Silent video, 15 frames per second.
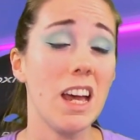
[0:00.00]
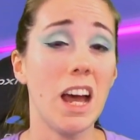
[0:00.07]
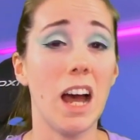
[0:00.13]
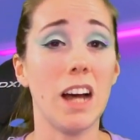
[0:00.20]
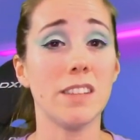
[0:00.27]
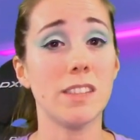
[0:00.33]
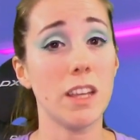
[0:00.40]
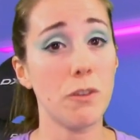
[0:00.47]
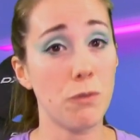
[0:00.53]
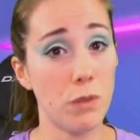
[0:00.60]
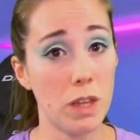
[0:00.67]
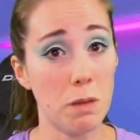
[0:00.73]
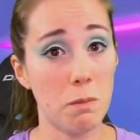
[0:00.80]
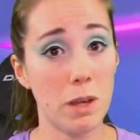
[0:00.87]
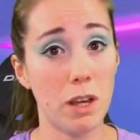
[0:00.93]
as a
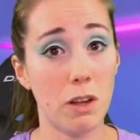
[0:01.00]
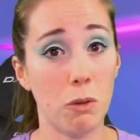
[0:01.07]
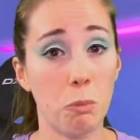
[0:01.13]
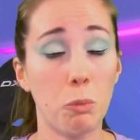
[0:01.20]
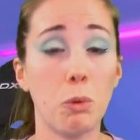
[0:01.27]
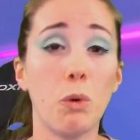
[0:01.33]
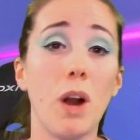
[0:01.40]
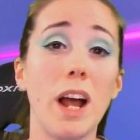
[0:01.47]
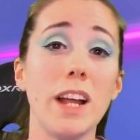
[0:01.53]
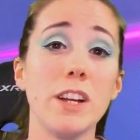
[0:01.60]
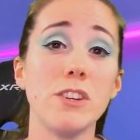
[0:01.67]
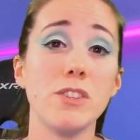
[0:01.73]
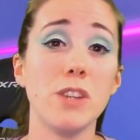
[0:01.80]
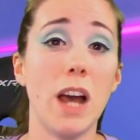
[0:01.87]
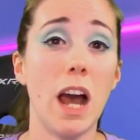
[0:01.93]
female prior
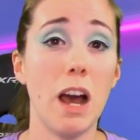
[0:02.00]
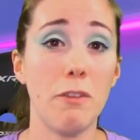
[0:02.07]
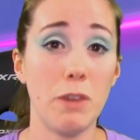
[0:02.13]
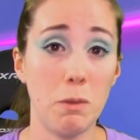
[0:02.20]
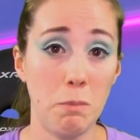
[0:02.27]
to having